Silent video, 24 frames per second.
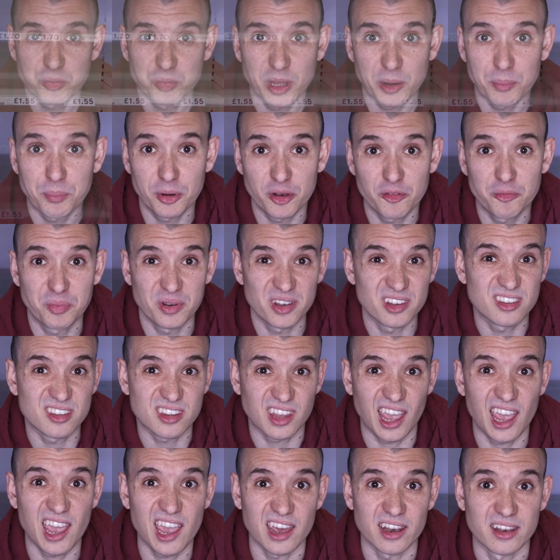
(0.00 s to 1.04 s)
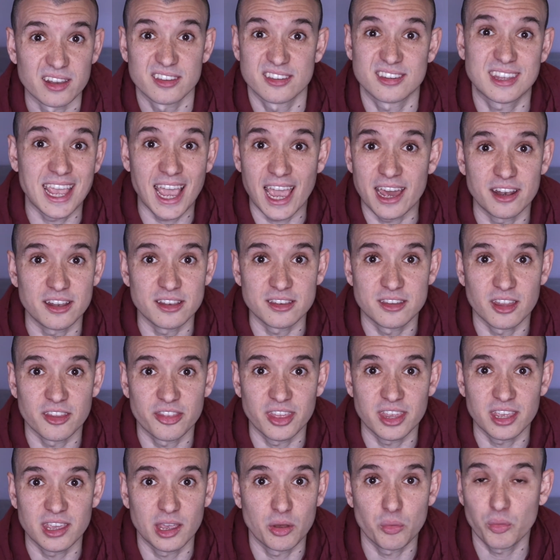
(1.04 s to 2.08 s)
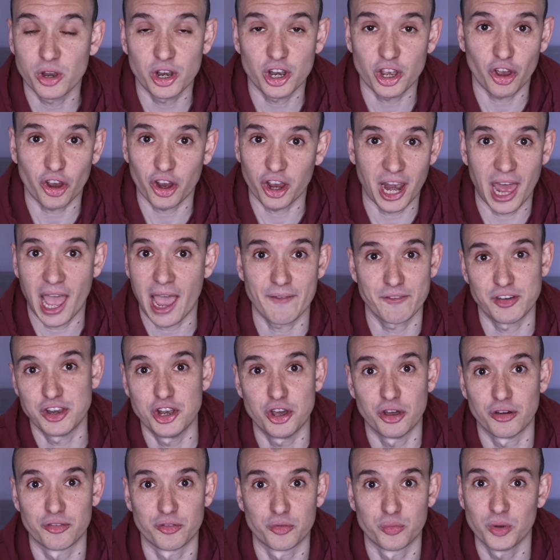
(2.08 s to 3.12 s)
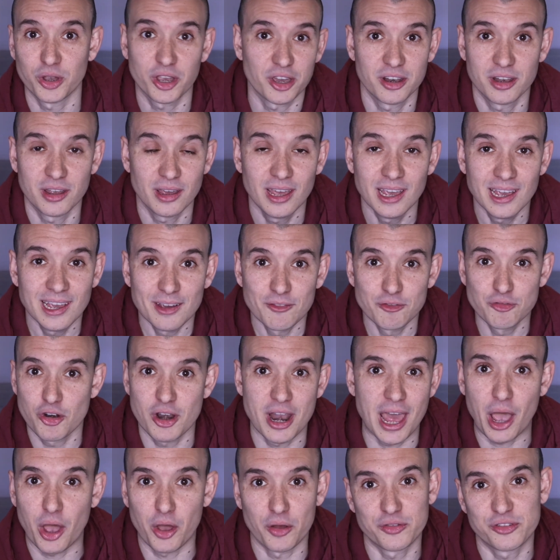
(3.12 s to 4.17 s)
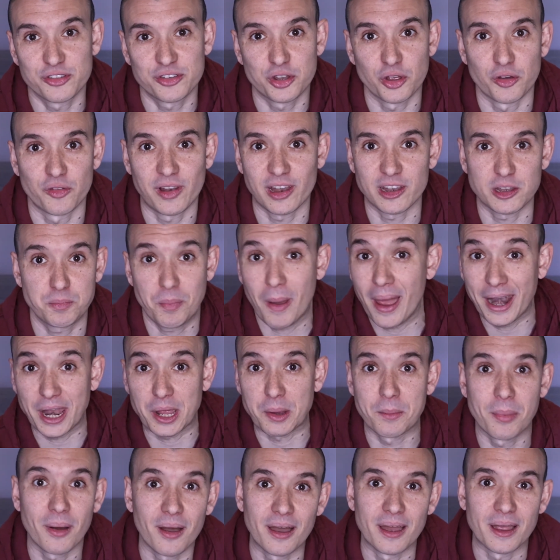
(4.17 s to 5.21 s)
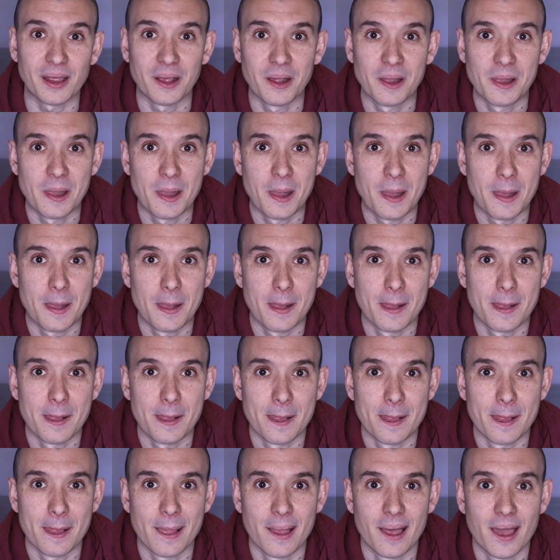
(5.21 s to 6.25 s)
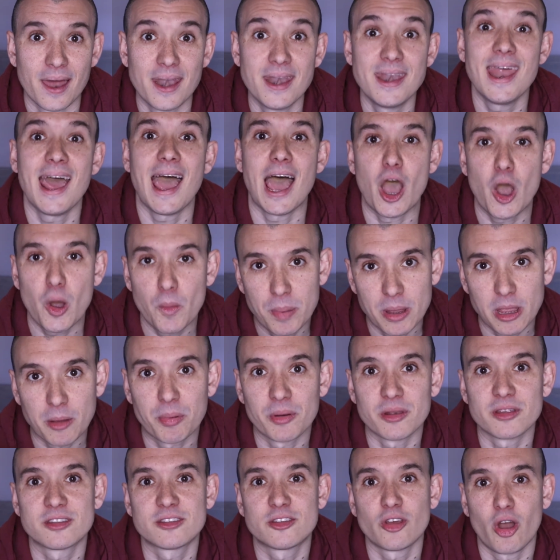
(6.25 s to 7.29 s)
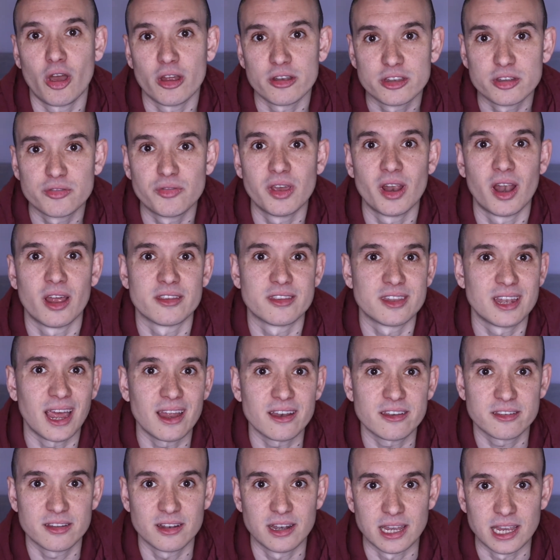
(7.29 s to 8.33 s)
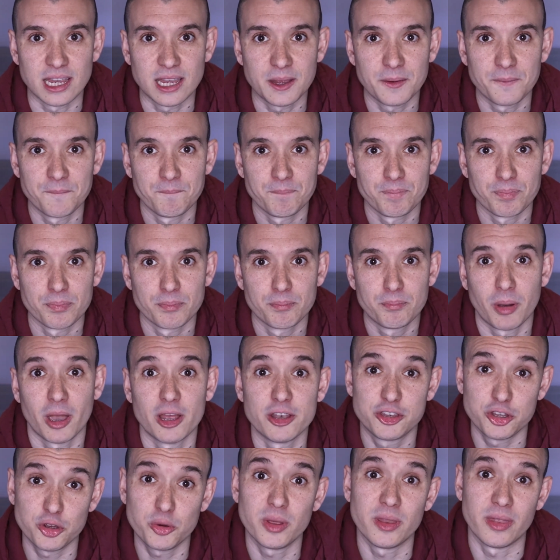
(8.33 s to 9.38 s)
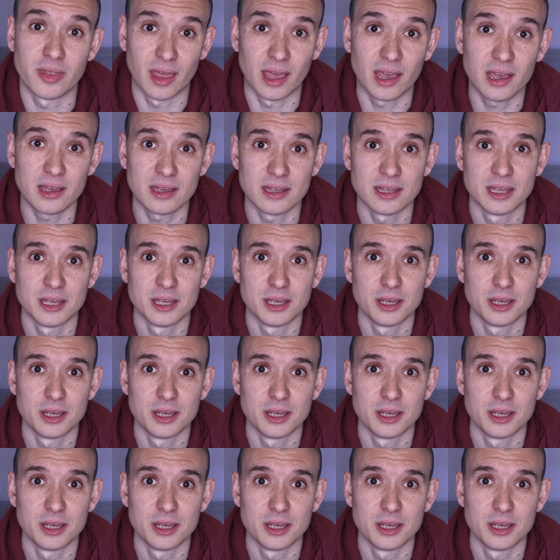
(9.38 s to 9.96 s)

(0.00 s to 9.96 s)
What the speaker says: people have been scared into thinking we're not going to have enough. We're going to run out of stuff. Let's panic buy. And now people are starting to realise that actually, by doing that,